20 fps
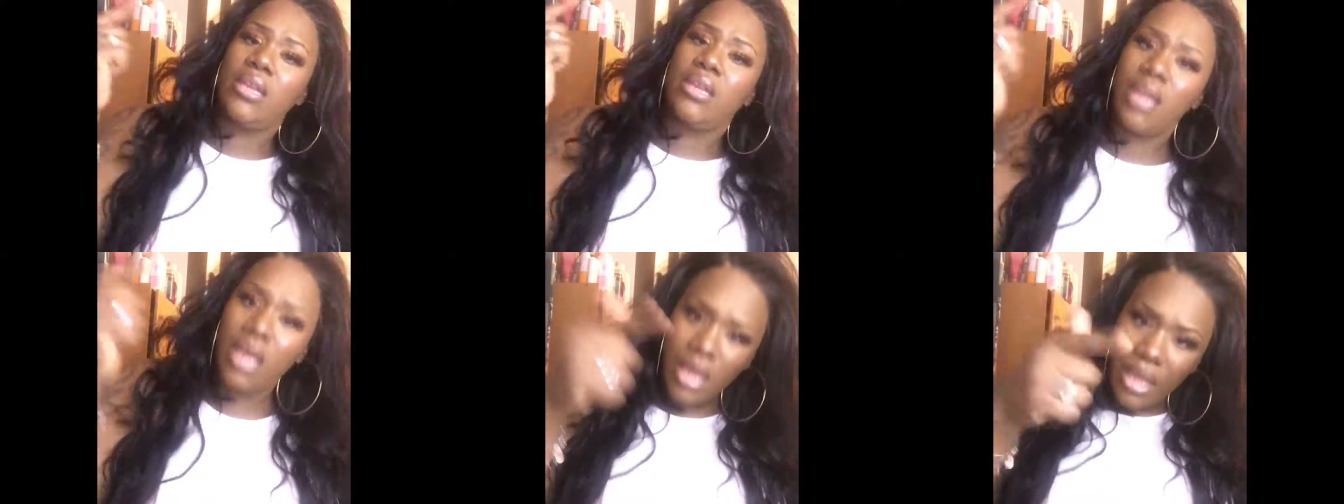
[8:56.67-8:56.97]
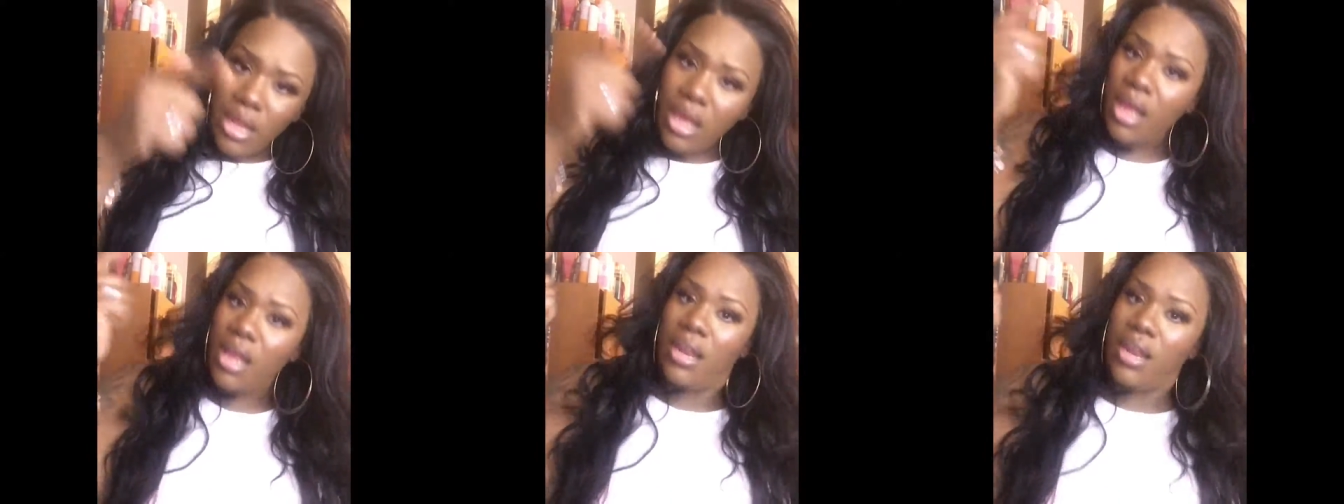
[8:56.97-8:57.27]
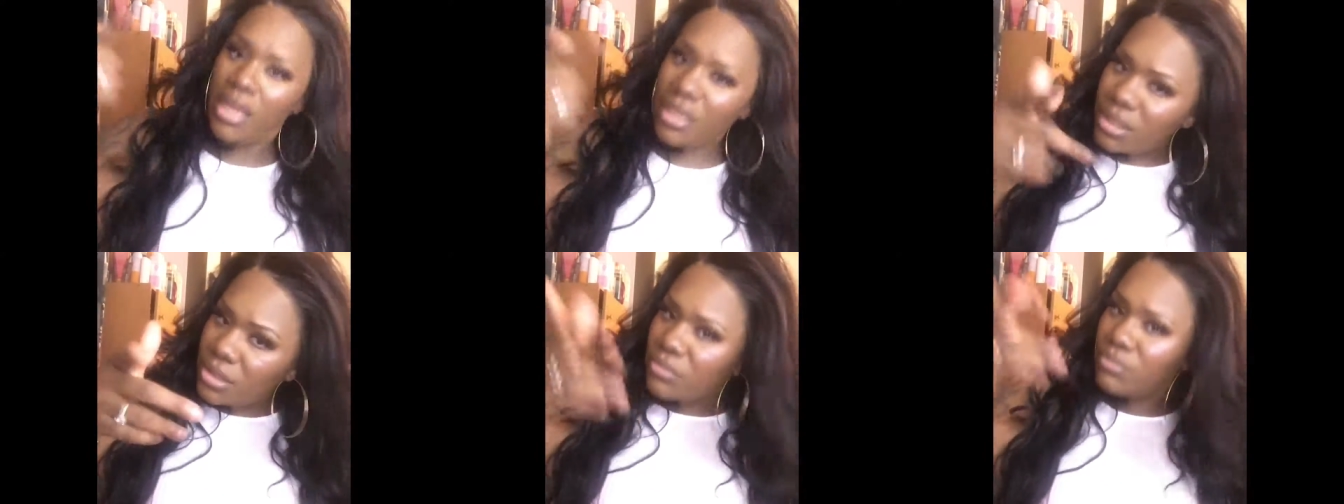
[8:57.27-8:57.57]
none
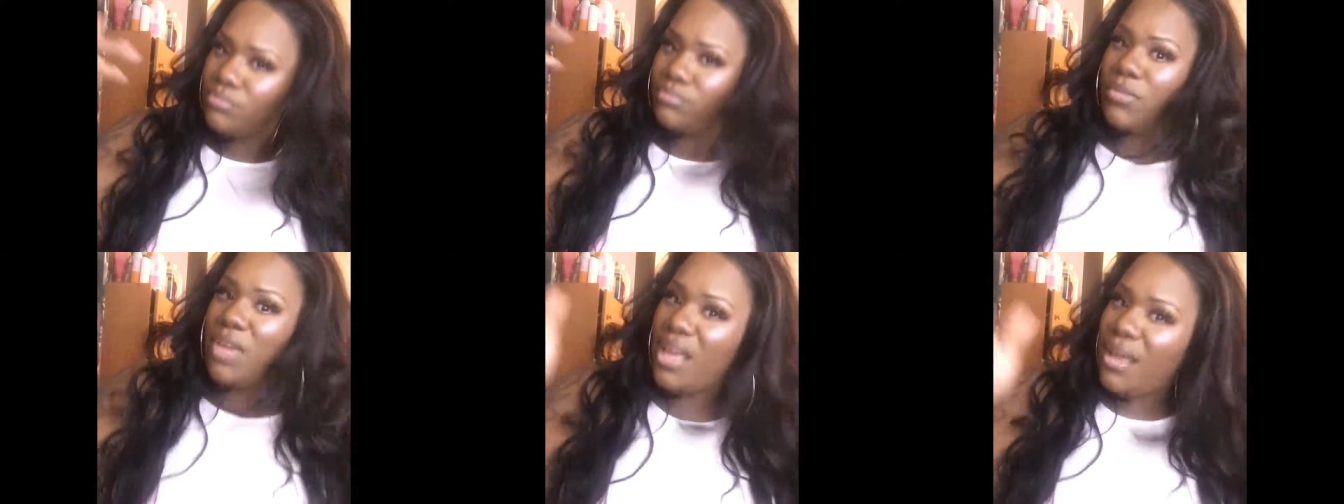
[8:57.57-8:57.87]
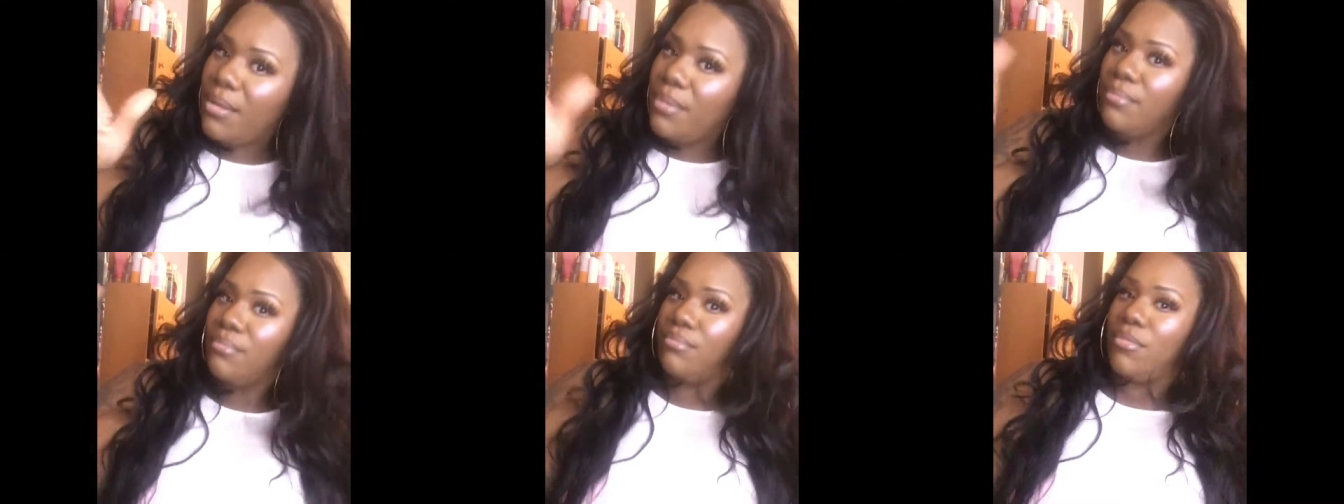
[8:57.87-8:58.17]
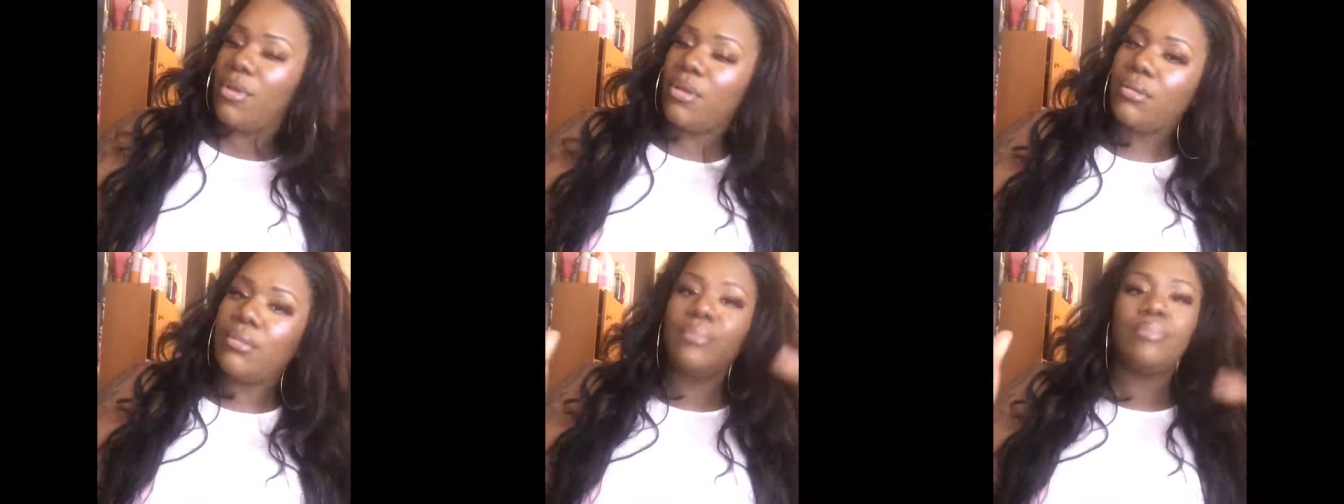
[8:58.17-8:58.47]
unless my
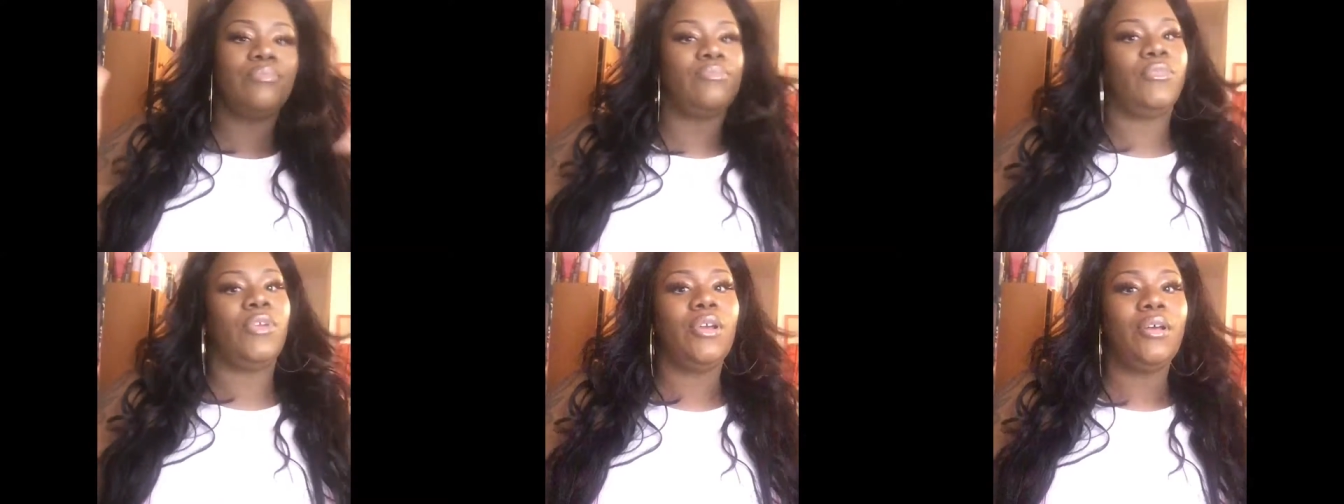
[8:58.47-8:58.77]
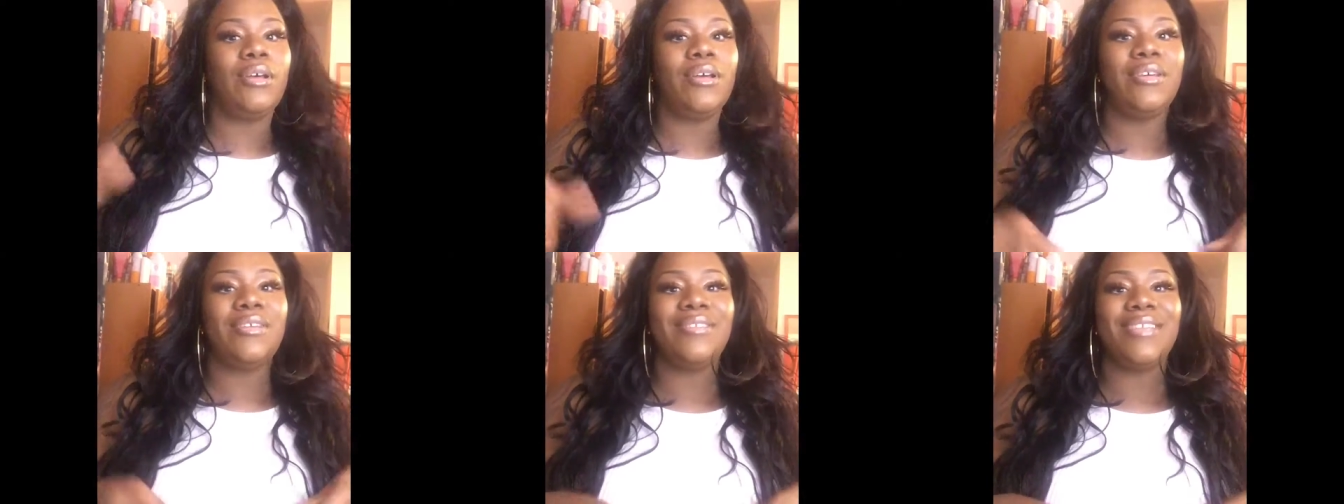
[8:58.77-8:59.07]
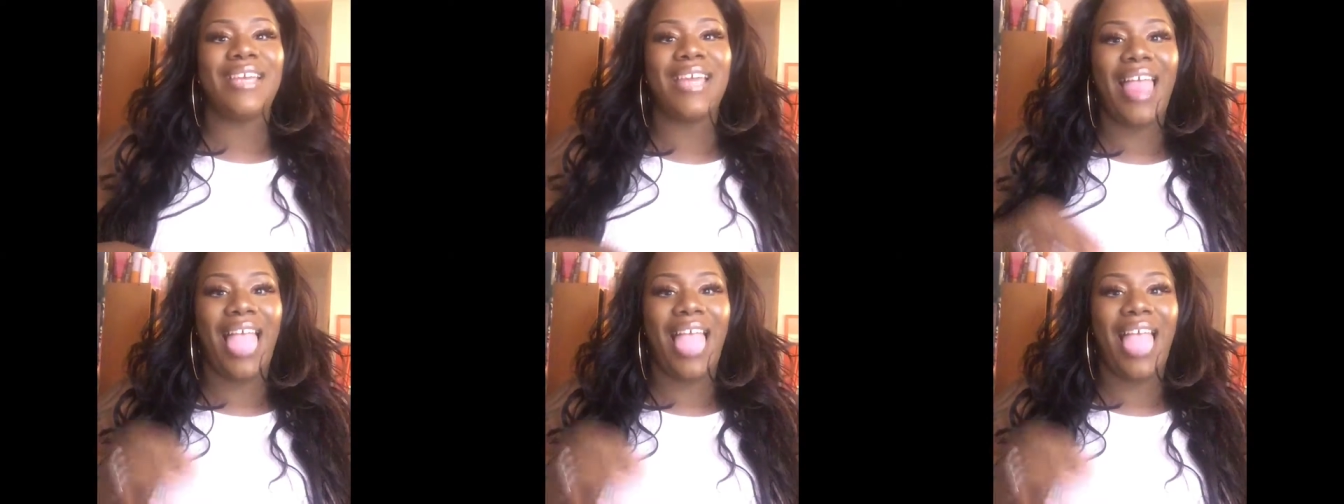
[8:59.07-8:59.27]
um hunt.